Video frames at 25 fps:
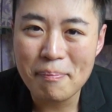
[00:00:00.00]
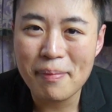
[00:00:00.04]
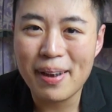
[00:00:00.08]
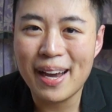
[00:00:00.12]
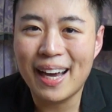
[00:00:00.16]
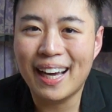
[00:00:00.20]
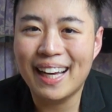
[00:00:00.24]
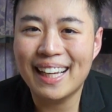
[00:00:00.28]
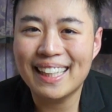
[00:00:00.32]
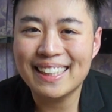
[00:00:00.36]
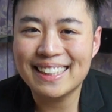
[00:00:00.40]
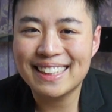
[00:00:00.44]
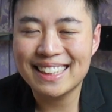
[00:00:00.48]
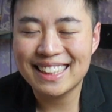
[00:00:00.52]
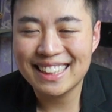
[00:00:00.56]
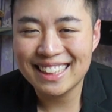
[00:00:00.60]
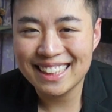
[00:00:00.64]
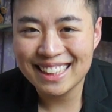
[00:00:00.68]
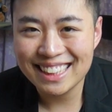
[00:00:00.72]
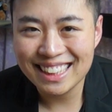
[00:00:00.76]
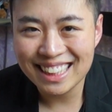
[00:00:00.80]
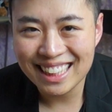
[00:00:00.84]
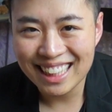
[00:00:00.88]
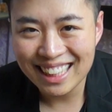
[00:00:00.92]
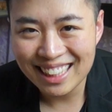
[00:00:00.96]

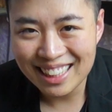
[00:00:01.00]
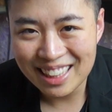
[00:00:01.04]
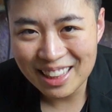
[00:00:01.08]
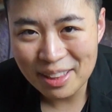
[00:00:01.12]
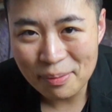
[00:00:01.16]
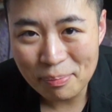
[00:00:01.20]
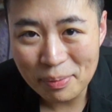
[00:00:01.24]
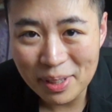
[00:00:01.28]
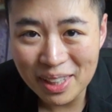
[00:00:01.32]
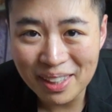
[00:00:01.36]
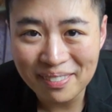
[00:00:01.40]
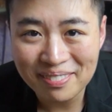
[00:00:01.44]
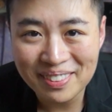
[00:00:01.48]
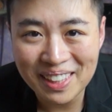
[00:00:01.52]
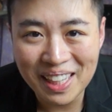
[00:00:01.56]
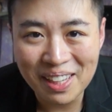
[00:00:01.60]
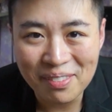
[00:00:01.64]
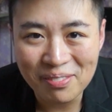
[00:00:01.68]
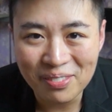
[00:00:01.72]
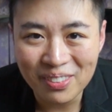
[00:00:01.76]
but the birthday